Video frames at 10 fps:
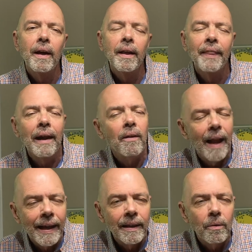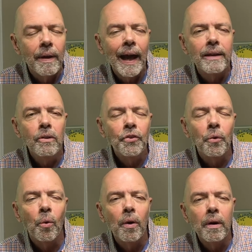They don't like it when I use the
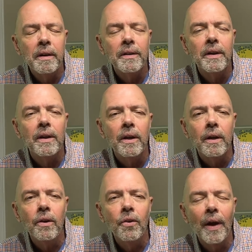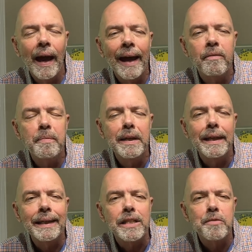word, you have been
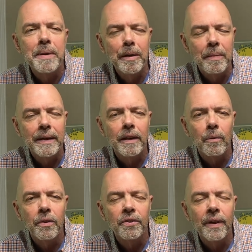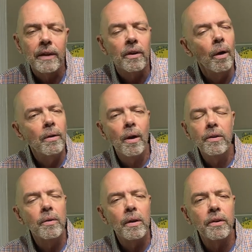experimenting with sex. Oh, no,
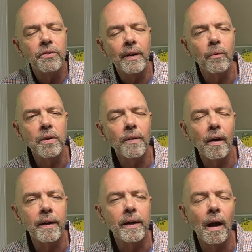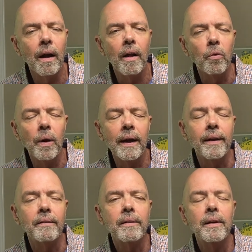you don't understand. We've already gone all the way.